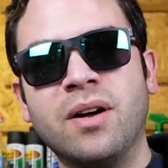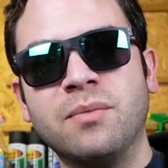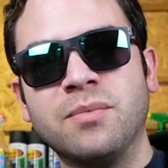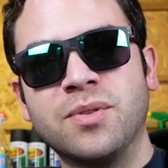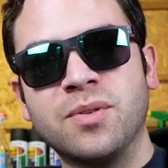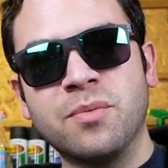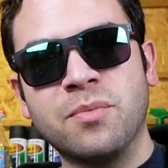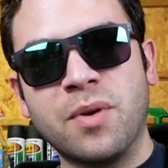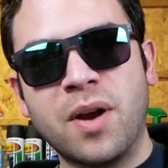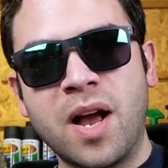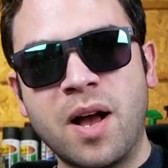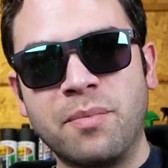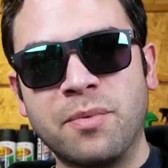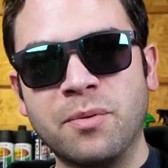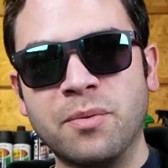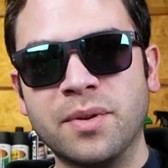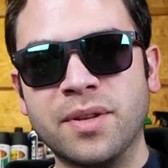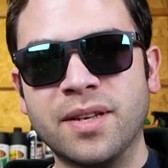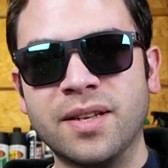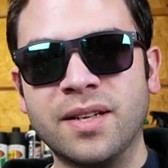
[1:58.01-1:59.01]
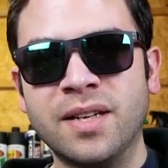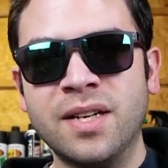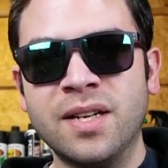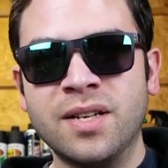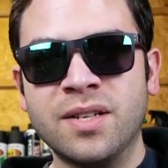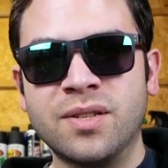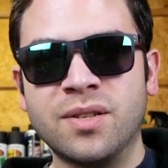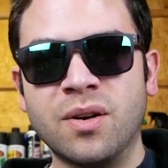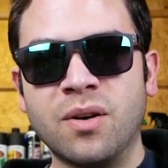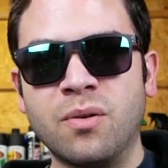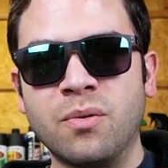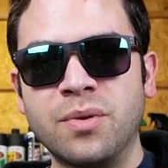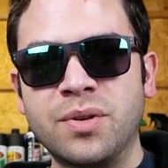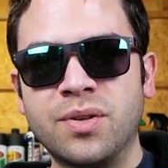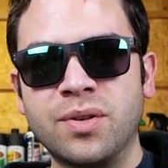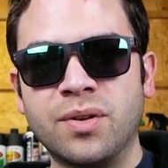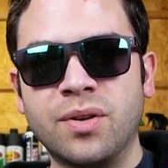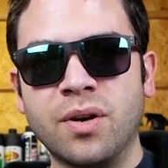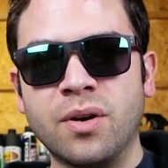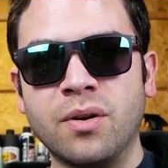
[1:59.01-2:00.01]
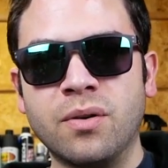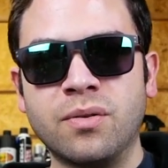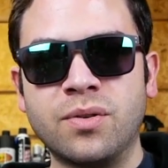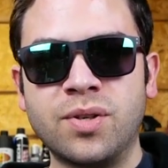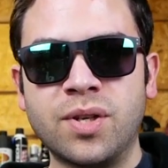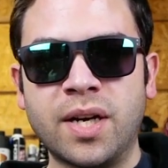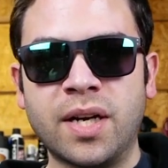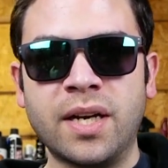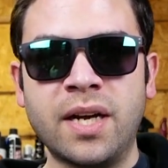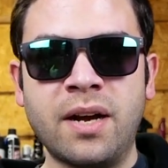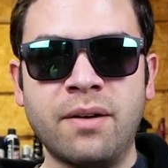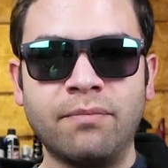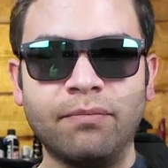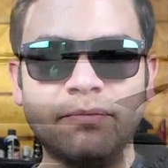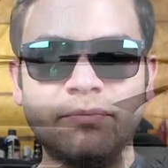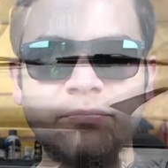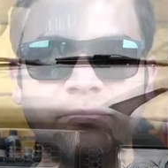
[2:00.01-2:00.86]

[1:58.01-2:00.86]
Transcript: I'm super happy with it. So we should go check it out.